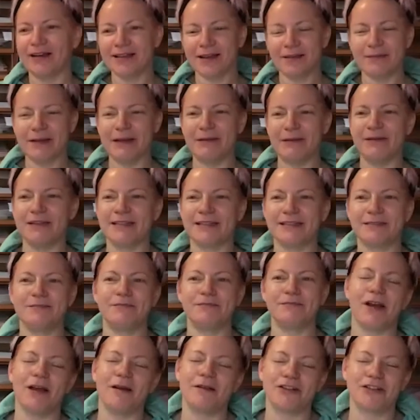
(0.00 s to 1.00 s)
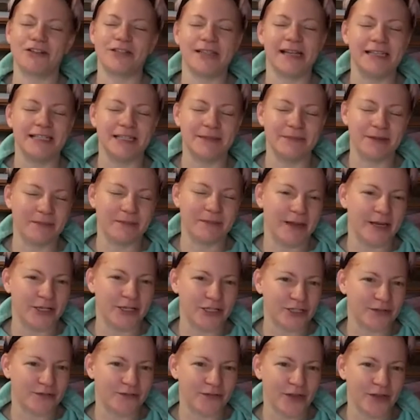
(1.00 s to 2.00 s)
And people are sending me
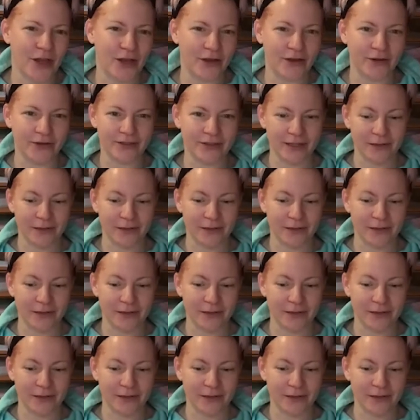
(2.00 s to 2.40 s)
pictures of those.